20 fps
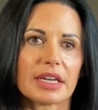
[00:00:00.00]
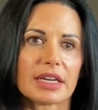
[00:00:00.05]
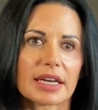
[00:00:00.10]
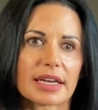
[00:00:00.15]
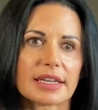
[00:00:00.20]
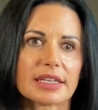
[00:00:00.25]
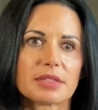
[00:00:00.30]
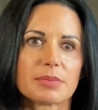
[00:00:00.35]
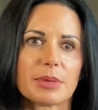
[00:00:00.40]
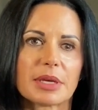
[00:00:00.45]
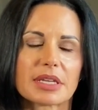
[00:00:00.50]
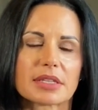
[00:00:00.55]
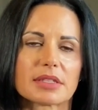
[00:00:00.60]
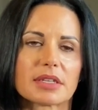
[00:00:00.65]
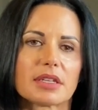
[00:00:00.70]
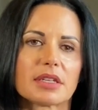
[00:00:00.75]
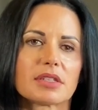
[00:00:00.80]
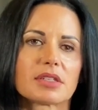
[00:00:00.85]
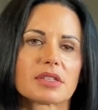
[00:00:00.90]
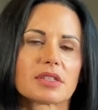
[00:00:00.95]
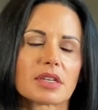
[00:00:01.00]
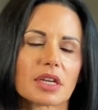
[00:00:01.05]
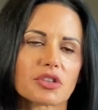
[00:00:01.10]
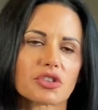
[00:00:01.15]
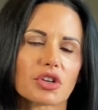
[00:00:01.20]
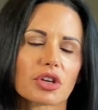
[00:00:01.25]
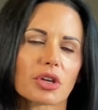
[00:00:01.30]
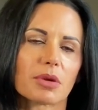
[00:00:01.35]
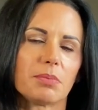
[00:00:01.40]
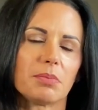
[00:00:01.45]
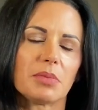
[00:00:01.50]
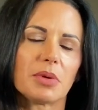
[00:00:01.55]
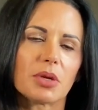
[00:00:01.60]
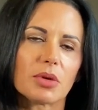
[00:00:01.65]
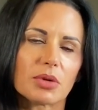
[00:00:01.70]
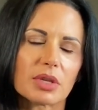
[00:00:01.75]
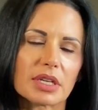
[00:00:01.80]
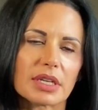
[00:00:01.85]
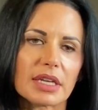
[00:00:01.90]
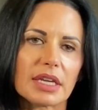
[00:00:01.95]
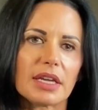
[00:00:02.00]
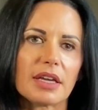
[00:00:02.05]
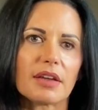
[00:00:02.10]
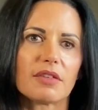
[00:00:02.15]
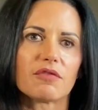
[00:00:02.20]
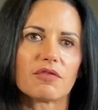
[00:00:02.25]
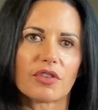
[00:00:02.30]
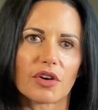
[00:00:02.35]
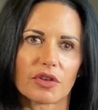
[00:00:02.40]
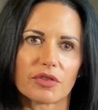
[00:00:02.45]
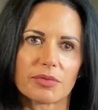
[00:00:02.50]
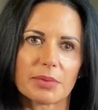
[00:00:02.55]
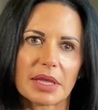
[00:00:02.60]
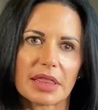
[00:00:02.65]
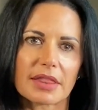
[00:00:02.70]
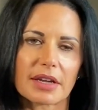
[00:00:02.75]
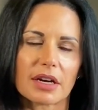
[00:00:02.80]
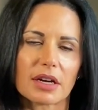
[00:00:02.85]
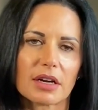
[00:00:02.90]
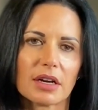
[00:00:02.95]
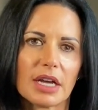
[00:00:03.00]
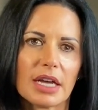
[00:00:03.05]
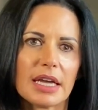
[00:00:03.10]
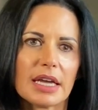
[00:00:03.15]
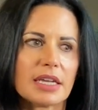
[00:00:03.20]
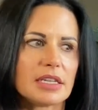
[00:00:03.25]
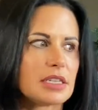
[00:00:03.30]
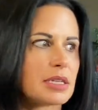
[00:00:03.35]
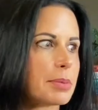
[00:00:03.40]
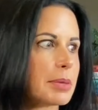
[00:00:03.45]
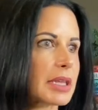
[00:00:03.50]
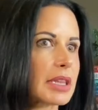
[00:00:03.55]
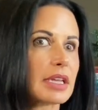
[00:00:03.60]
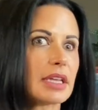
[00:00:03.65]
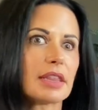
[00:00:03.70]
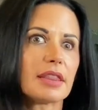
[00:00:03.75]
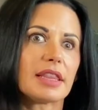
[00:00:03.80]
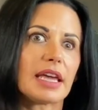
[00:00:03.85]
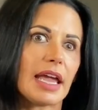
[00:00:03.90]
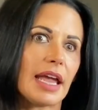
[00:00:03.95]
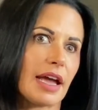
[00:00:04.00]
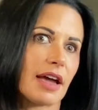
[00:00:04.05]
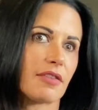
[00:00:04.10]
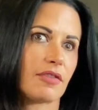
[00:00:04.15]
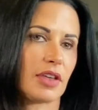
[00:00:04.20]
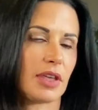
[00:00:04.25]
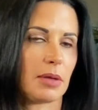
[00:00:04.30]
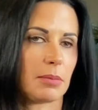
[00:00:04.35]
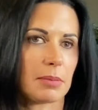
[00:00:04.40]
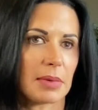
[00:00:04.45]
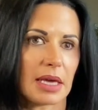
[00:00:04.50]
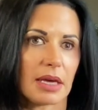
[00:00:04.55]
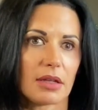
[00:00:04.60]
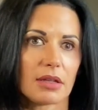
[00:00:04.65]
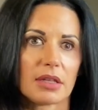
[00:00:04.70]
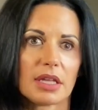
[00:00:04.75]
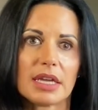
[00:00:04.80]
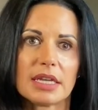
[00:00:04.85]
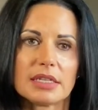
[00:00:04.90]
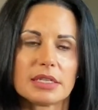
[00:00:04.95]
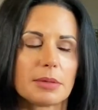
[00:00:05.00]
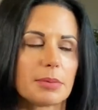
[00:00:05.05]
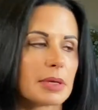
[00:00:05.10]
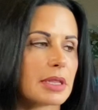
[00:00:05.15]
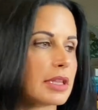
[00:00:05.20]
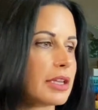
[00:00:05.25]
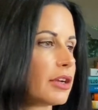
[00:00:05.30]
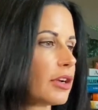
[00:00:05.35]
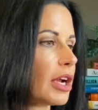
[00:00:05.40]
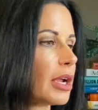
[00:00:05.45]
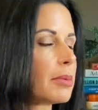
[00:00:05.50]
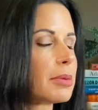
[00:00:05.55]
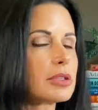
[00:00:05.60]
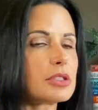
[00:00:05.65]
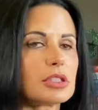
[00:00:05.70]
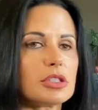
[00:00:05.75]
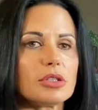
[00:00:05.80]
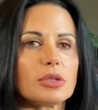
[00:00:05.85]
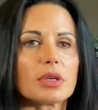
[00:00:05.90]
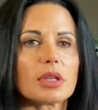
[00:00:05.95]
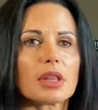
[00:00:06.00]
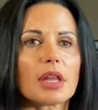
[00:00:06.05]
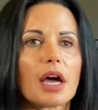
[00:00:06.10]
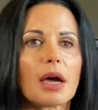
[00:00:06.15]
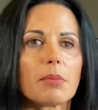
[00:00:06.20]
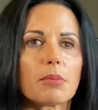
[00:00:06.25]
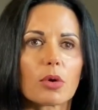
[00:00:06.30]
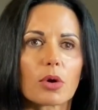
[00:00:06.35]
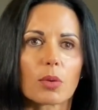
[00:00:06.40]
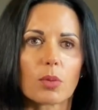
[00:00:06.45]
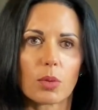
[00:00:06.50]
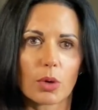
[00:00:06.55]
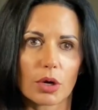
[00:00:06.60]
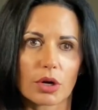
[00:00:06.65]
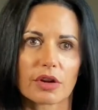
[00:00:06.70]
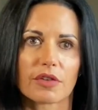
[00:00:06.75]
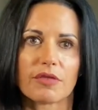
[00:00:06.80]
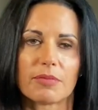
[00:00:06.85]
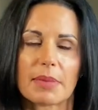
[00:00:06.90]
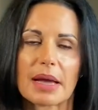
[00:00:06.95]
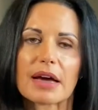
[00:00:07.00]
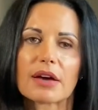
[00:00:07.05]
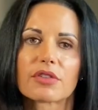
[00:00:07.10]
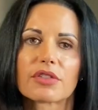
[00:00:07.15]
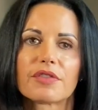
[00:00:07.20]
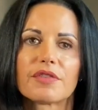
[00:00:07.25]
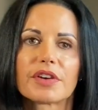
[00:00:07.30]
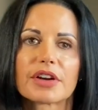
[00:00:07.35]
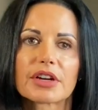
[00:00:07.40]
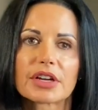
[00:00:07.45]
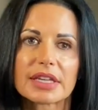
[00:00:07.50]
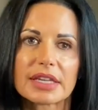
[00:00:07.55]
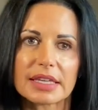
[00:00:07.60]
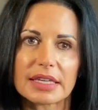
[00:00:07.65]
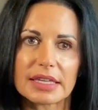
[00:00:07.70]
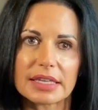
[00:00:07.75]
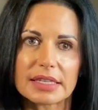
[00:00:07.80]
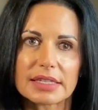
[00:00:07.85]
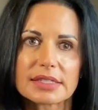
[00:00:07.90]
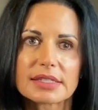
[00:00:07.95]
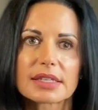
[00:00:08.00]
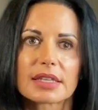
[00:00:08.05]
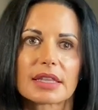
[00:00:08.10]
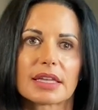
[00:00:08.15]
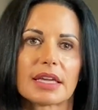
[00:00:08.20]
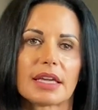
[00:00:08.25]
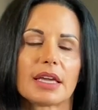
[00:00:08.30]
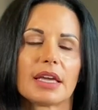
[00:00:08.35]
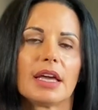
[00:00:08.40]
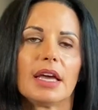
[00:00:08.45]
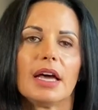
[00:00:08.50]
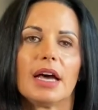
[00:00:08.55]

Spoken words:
nice because it is such a community involvement there. Typically, they have email. Typically, you're able to do a lot more word of mouth very easily.